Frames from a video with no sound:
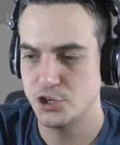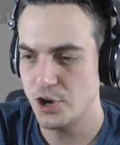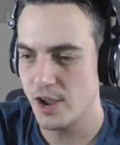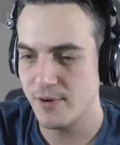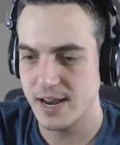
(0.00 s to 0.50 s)

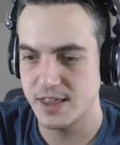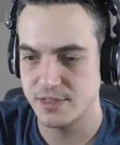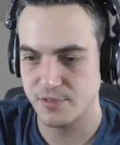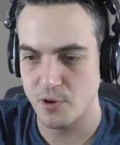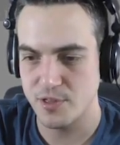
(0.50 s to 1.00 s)
Shouldn't I really
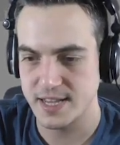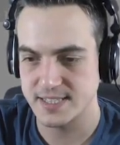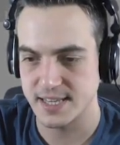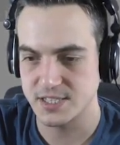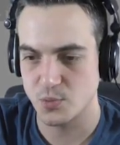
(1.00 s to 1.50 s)
throw
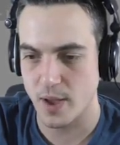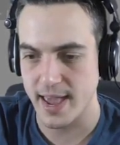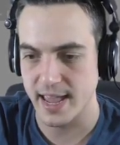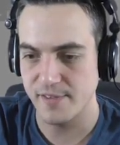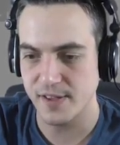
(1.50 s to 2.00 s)
these things
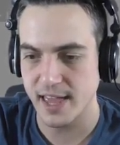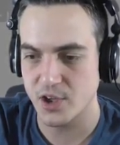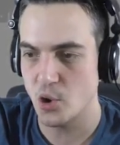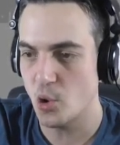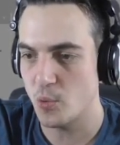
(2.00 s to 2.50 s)
away? If I
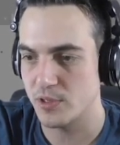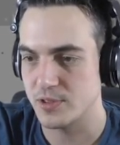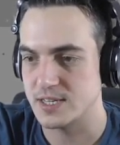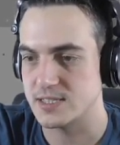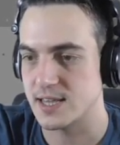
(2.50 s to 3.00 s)
get caught with all
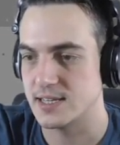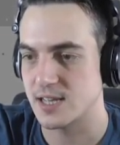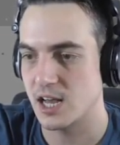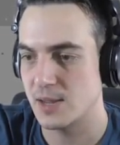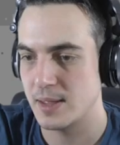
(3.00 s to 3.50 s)
these
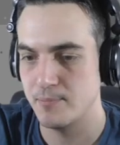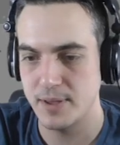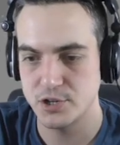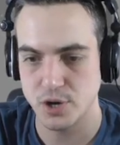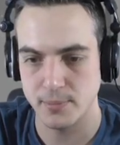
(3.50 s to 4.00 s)
things, I'm going to be in
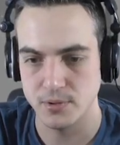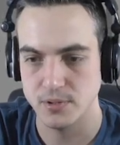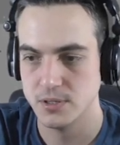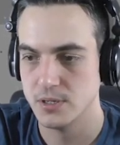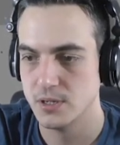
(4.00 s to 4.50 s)
big trouble.